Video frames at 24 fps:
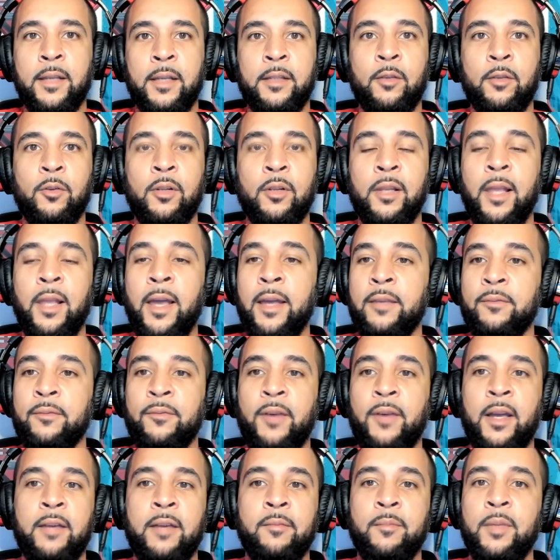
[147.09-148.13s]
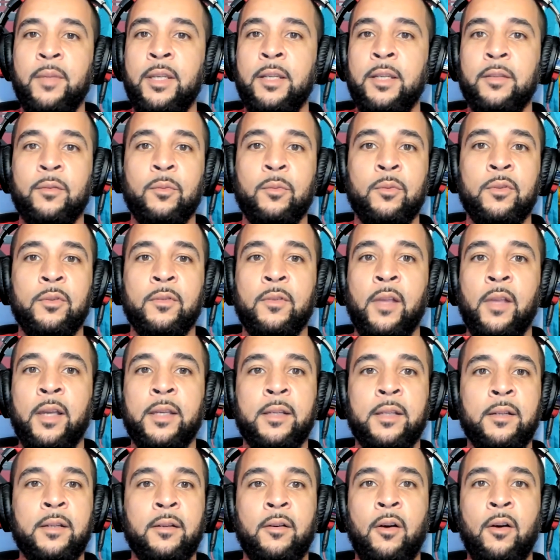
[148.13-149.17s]
I know the last 5 minutes was
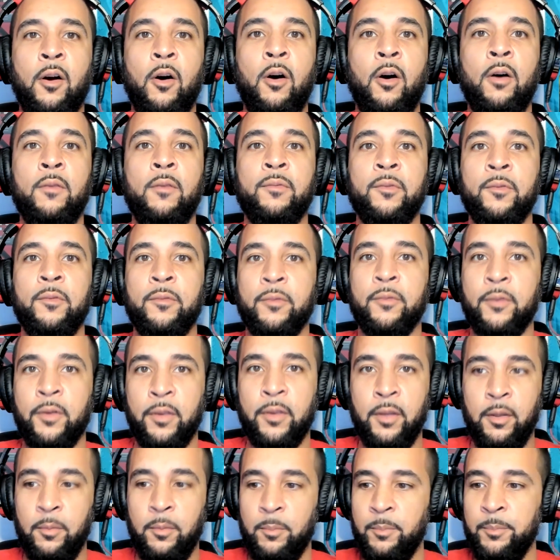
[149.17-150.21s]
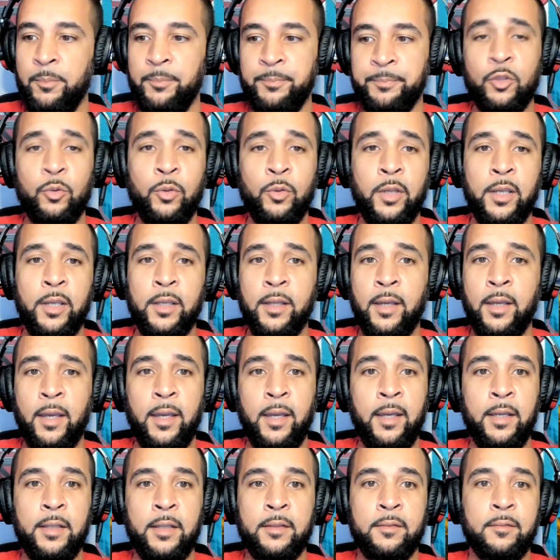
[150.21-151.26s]
like awful for them, shooting
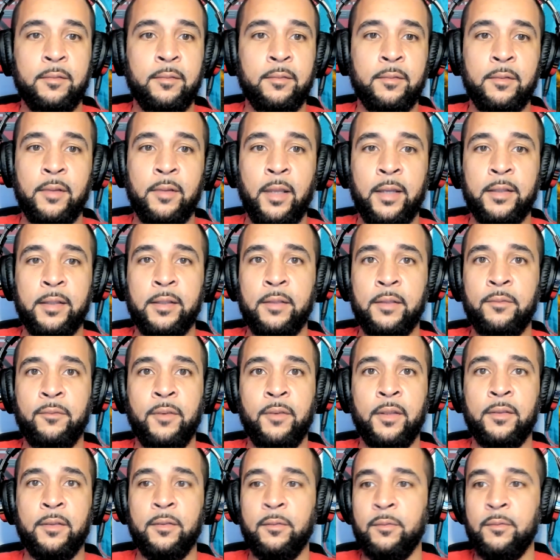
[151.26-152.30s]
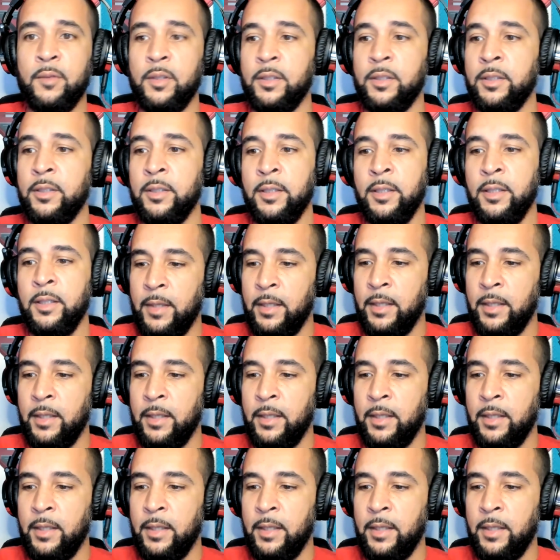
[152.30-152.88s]
and like defensively.